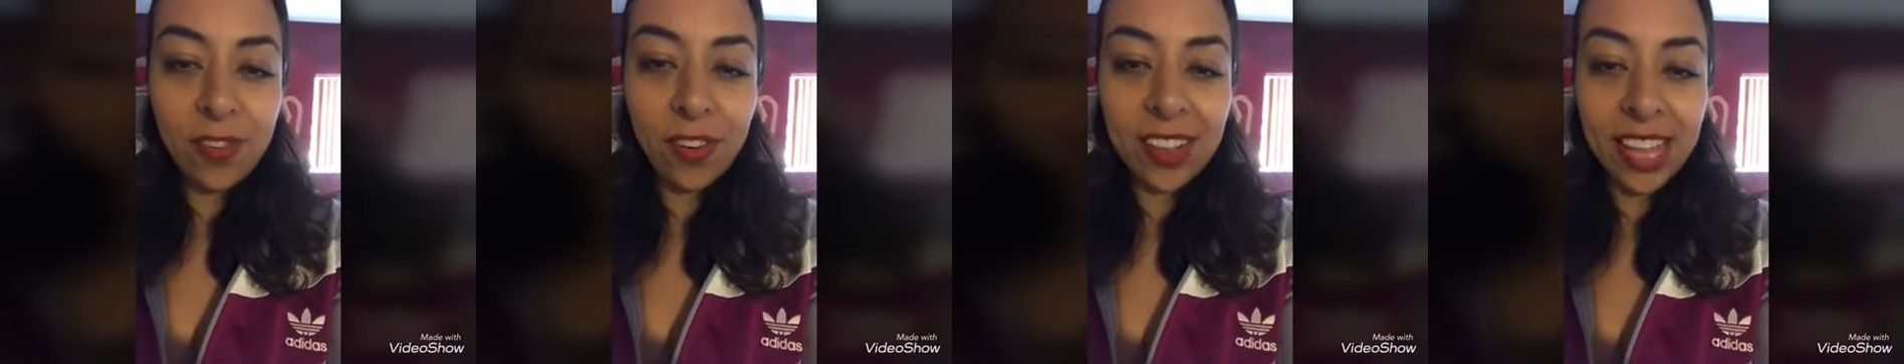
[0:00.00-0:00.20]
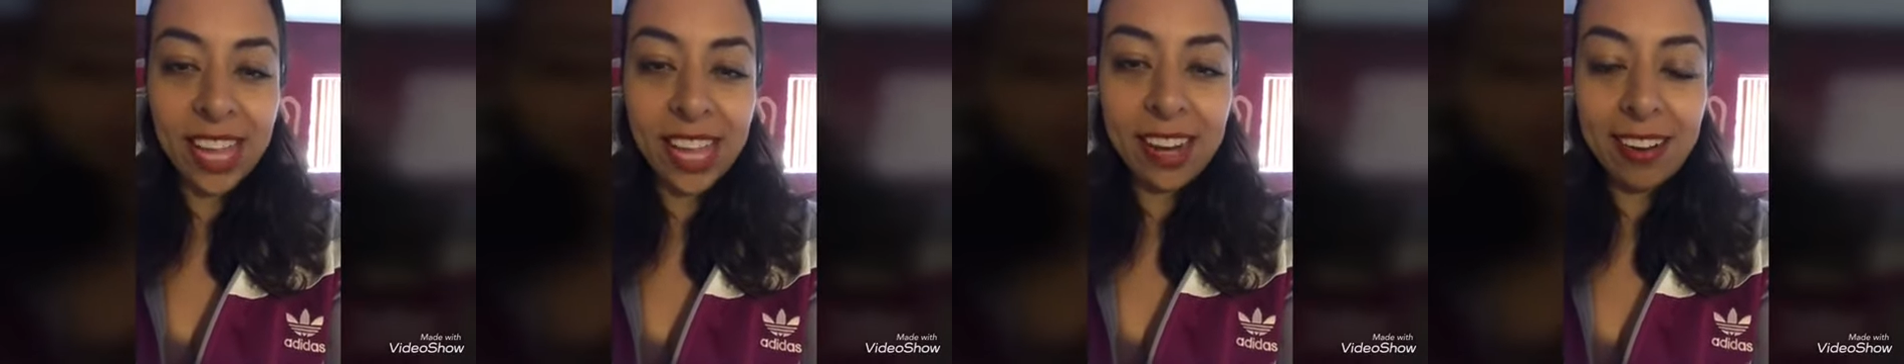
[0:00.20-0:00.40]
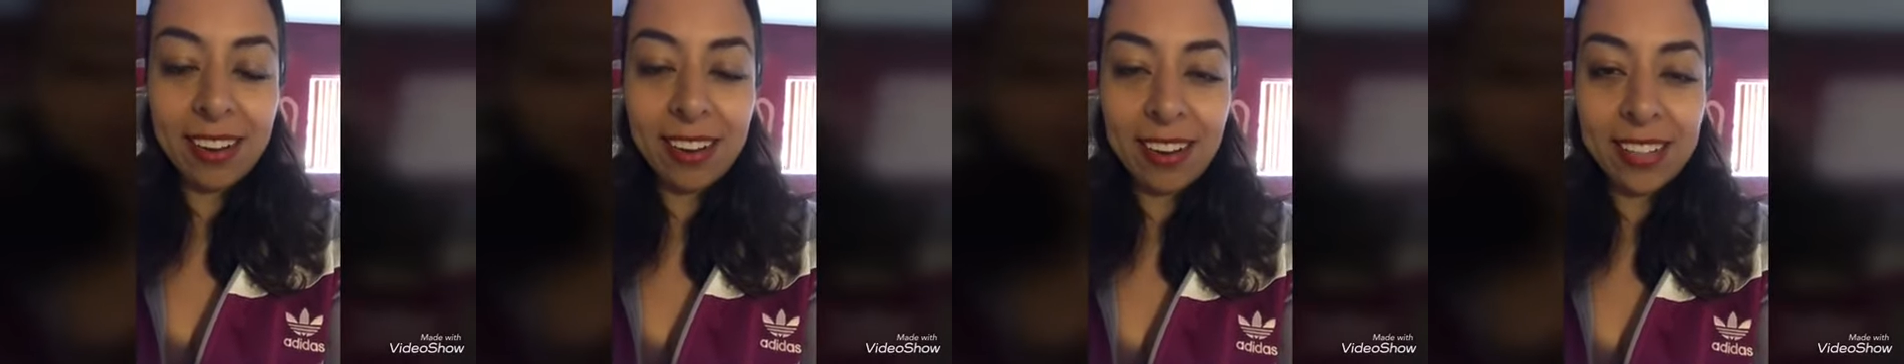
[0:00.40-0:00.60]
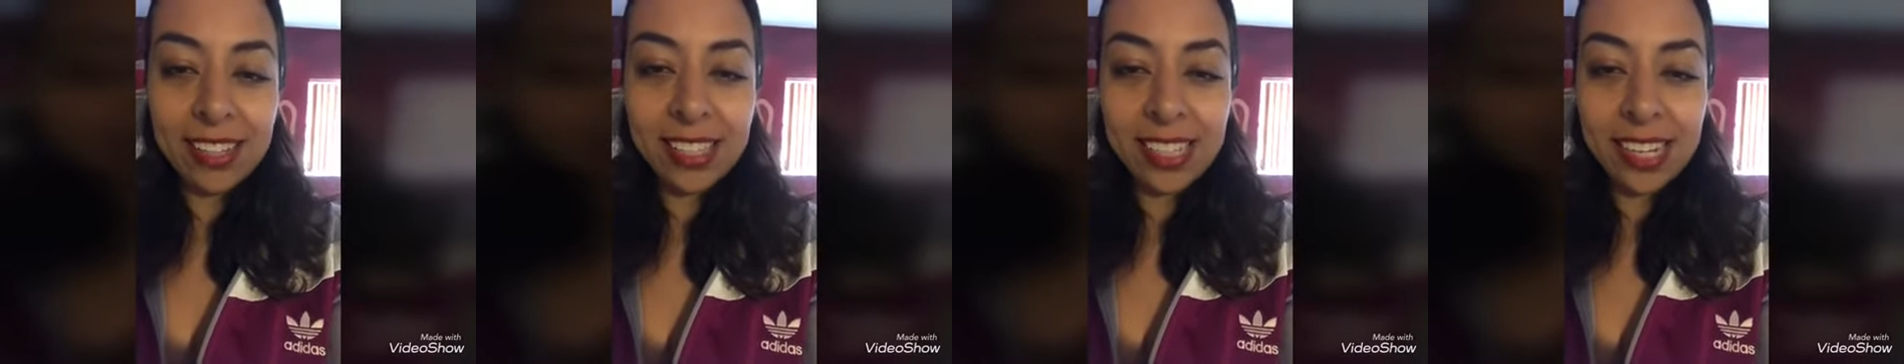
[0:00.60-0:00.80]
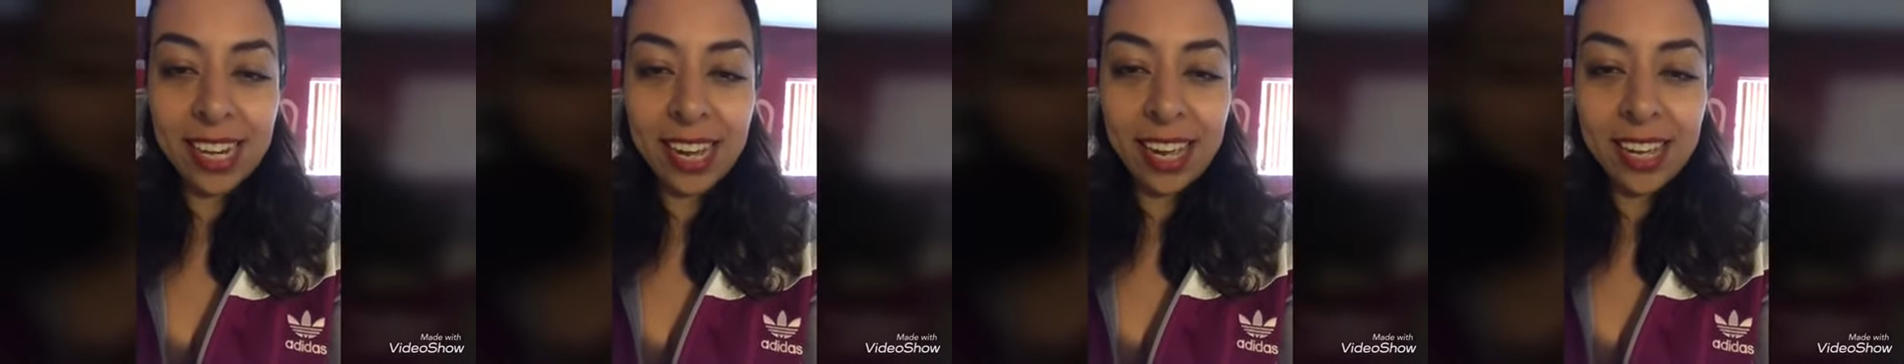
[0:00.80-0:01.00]
for later on
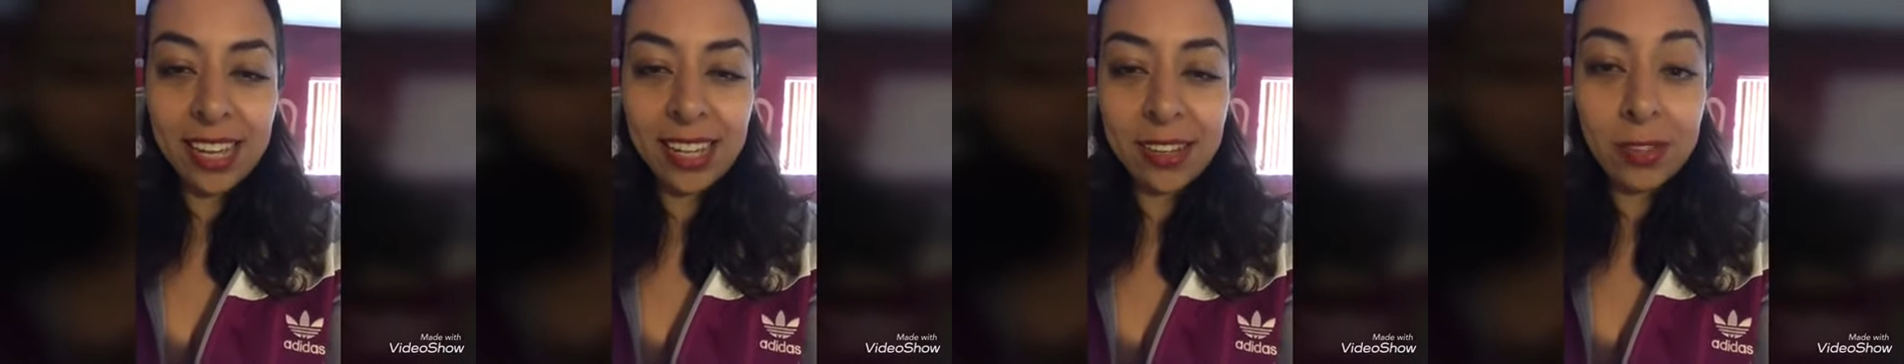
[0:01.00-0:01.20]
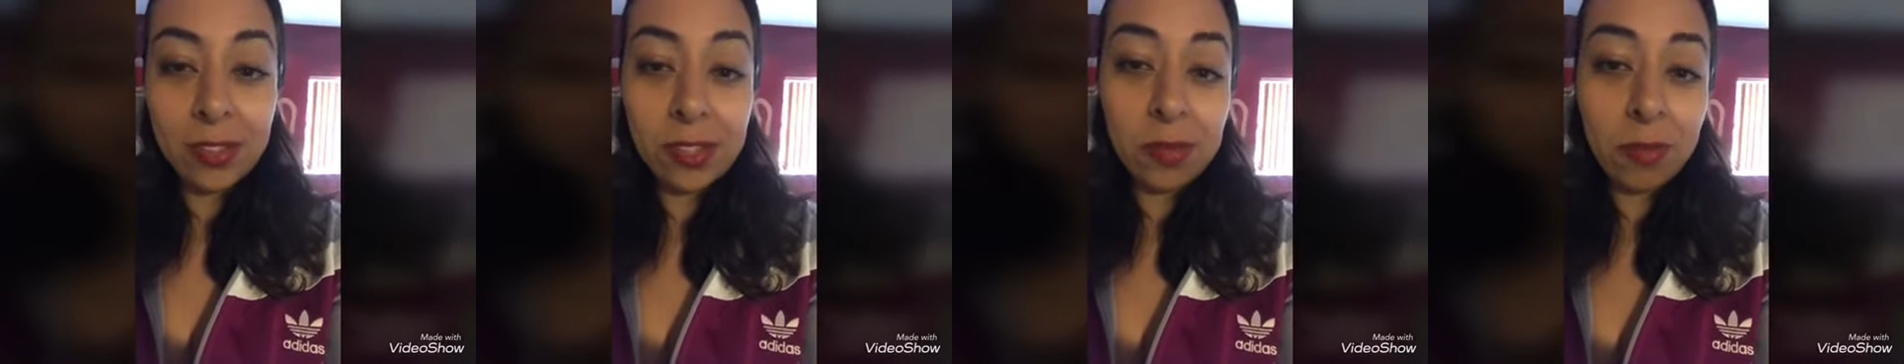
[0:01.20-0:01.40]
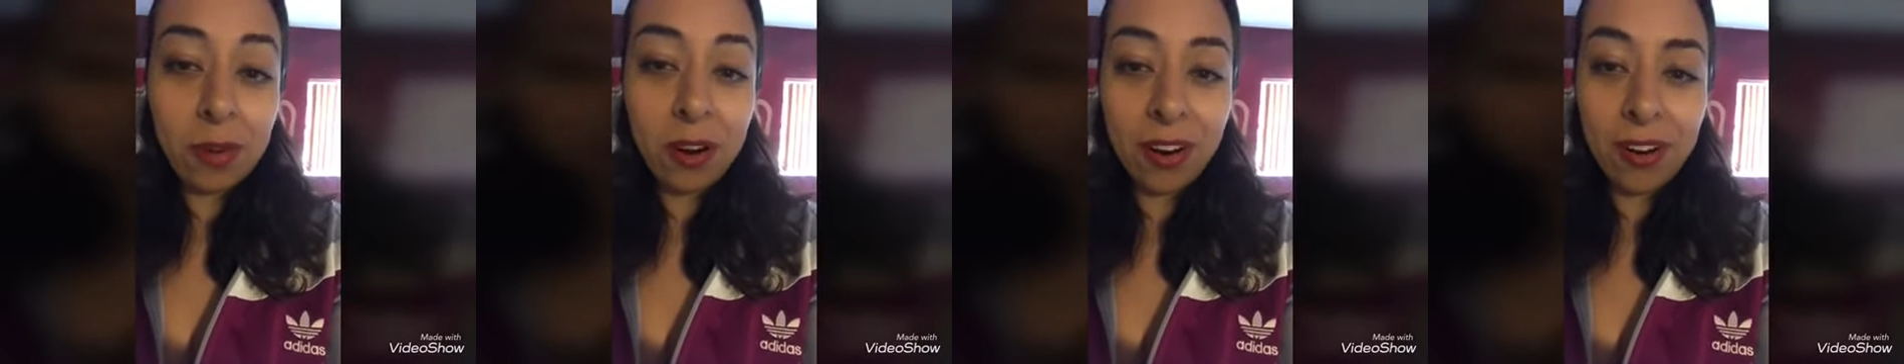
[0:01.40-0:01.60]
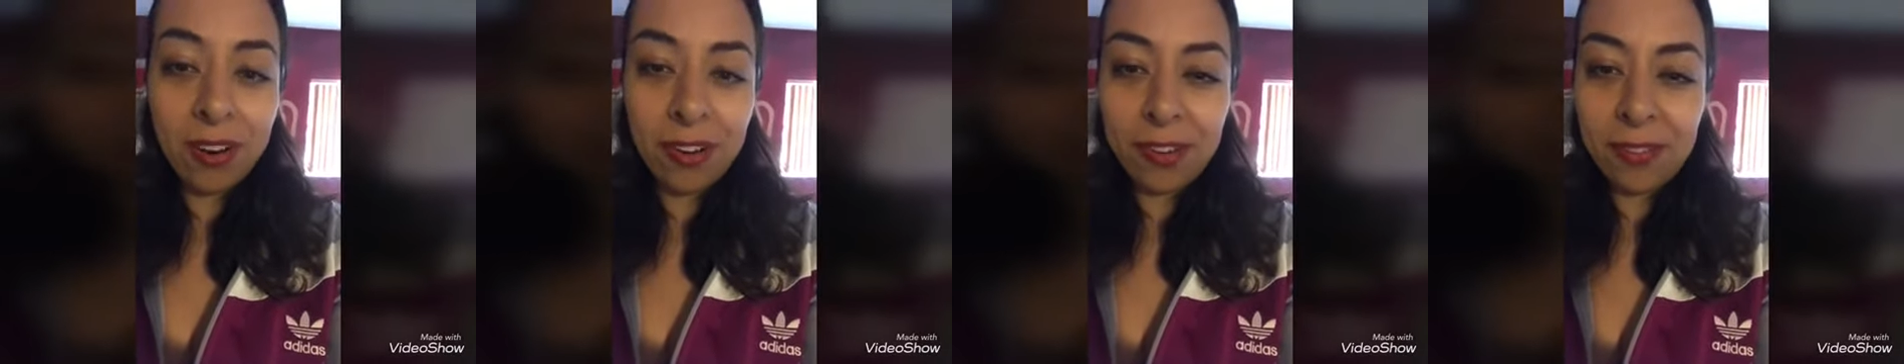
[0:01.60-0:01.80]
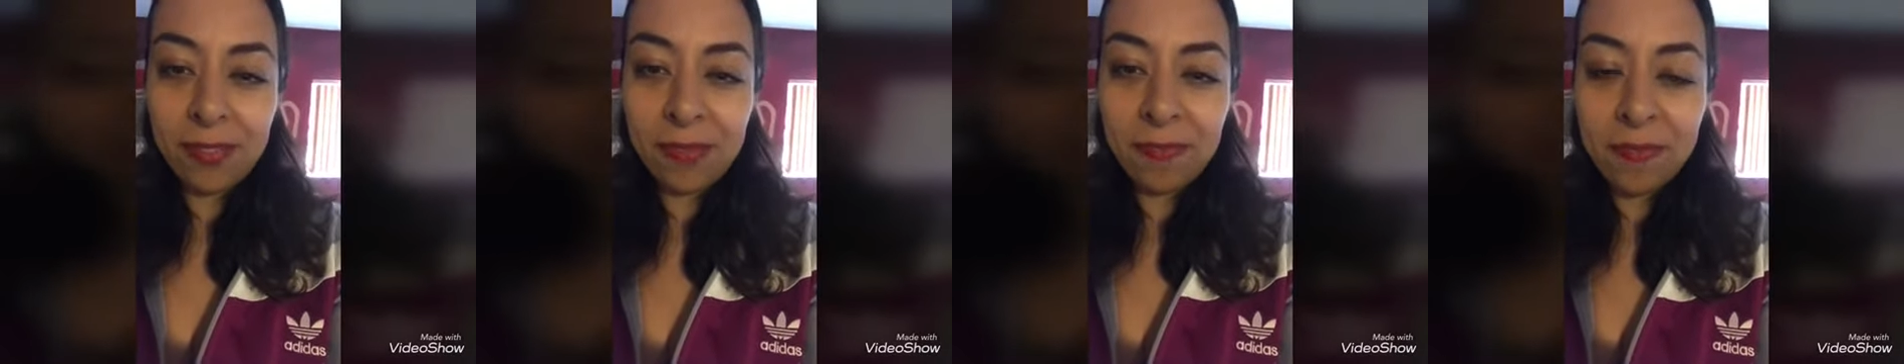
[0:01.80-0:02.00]
today,
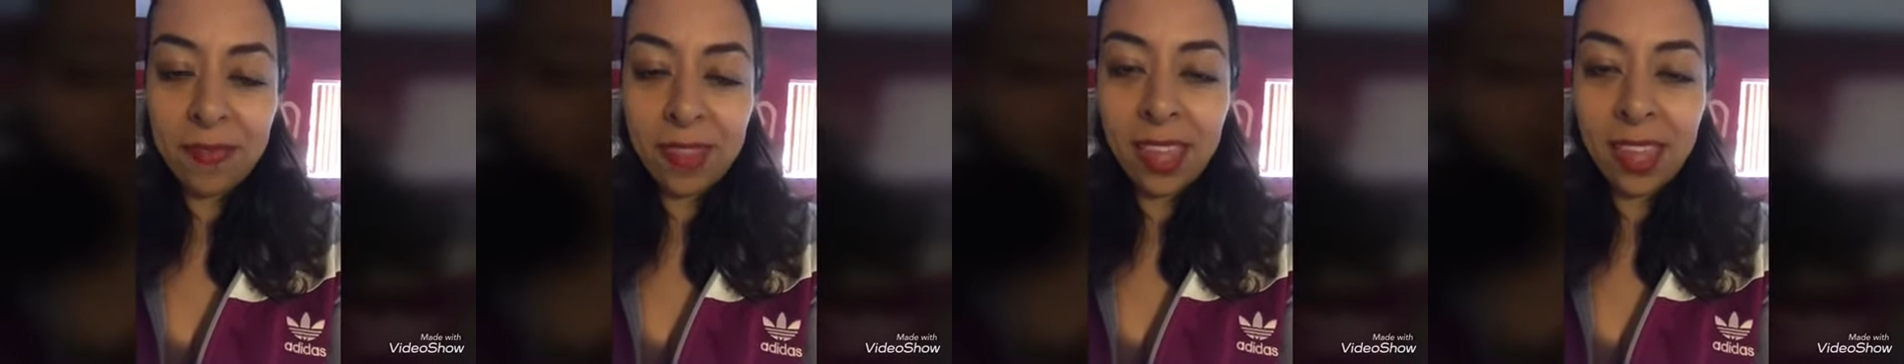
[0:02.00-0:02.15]
tomorrow.